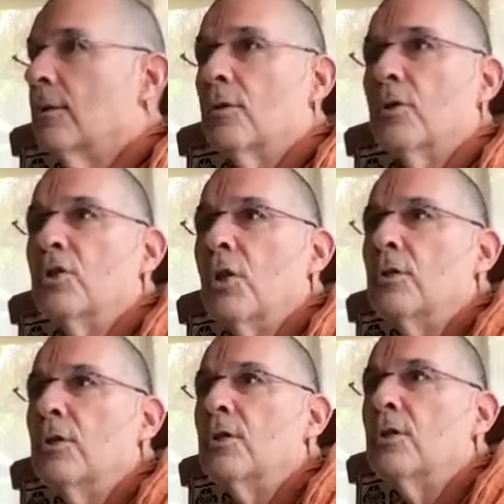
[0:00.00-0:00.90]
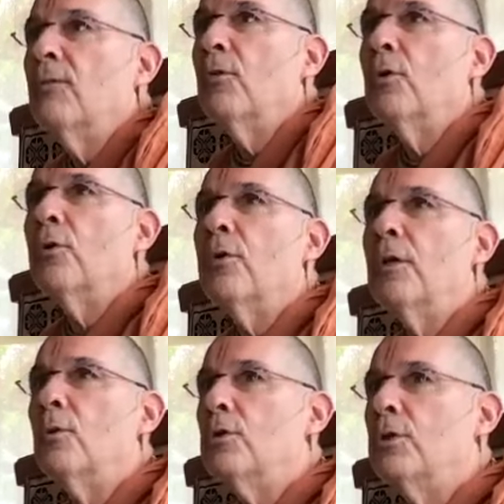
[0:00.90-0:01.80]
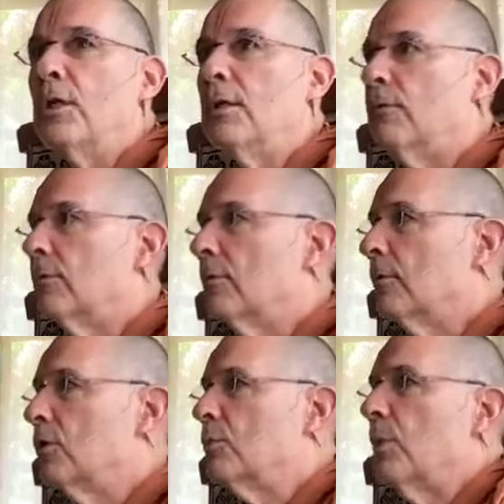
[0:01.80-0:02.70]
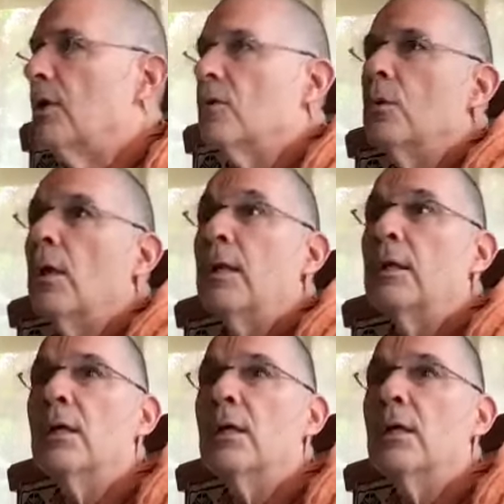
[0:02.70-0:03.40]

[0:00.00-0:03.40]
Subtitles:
Such a difficult thing to achieve, just by his will. And he